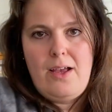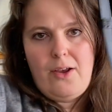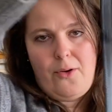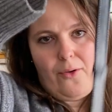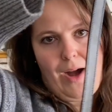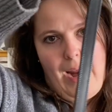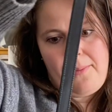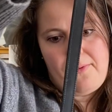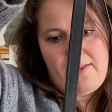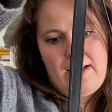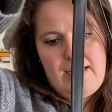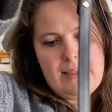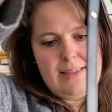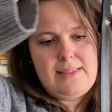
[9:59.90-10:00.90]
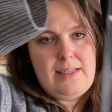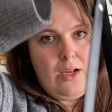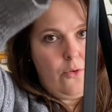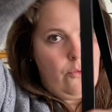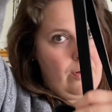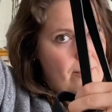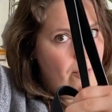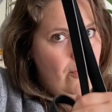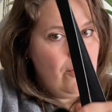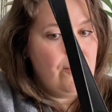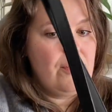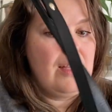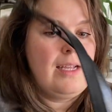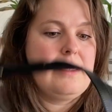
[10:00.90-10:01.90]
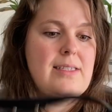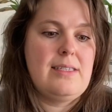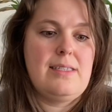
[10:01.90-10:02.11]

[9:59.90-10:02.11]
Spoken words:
grab this, remove this,